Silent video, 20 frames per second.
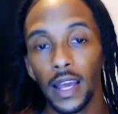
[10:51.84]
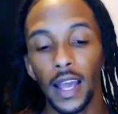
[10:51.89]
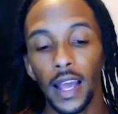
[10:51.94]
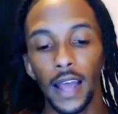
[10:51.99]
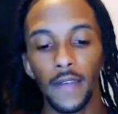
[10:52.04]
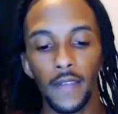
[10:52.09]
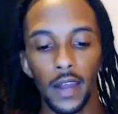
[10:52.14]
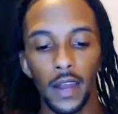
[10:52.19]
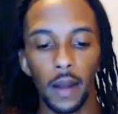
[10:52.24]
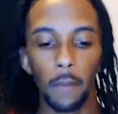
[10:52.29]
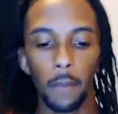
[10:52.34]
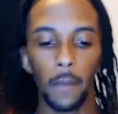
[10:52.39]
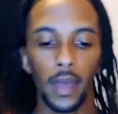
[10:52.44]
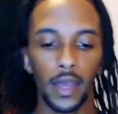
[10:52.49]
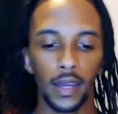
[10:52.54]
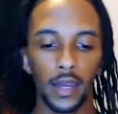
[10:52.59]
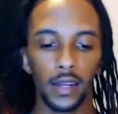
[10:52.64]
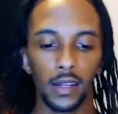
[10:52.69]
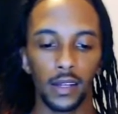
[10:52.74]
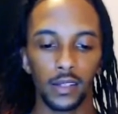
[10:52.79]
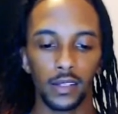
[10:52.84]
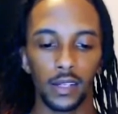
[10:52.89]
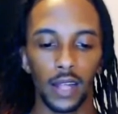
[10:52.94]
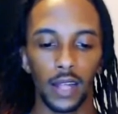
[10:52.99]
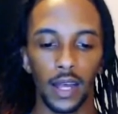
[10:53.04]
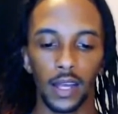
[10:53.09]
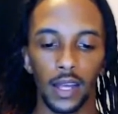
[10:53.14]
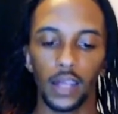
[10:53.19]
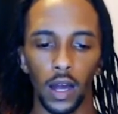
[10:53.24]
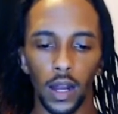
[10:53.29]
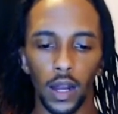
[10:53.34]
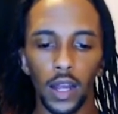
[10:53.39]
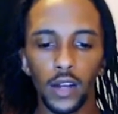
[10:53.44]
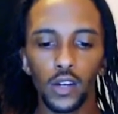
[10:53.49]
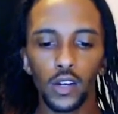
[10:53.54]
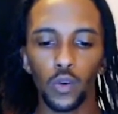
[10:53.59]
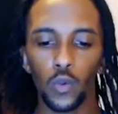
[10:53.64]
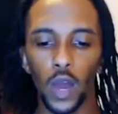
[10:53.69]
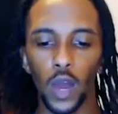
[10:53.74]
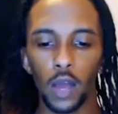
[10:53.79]
and then I'm making it into like an
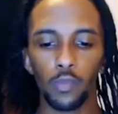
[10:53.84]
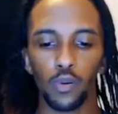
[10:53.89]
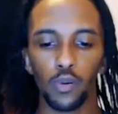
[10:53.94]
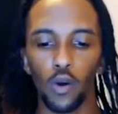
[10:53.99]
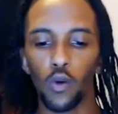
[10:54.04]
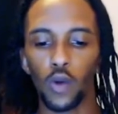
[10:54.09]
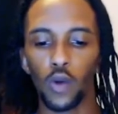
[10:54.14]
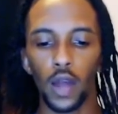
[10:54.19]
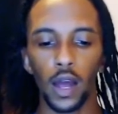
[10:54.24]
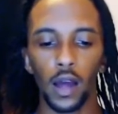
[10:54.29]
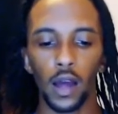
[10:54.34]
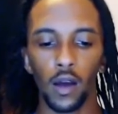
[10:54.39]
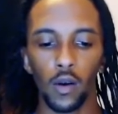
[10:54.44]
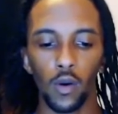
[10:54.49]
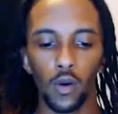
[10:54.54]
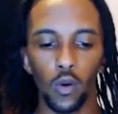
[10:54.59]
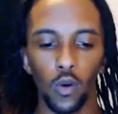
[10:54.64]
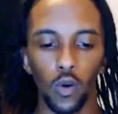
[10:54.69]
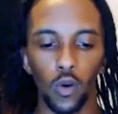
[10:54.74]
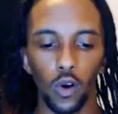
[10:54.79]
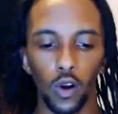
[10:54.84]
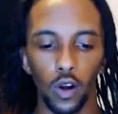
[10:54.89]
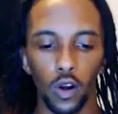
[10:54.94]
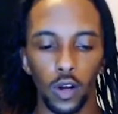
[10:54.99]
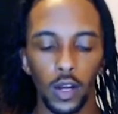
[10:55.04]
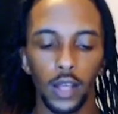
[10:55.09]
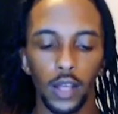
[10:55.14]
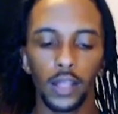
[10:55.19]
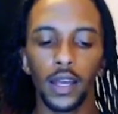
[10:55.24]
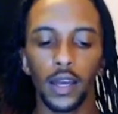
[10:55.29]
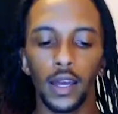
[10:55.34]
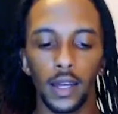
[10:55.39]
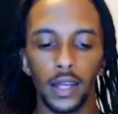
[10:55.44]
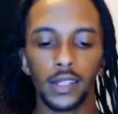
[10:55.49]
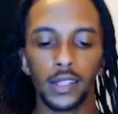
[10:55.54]
indirect pronoun, or yeah,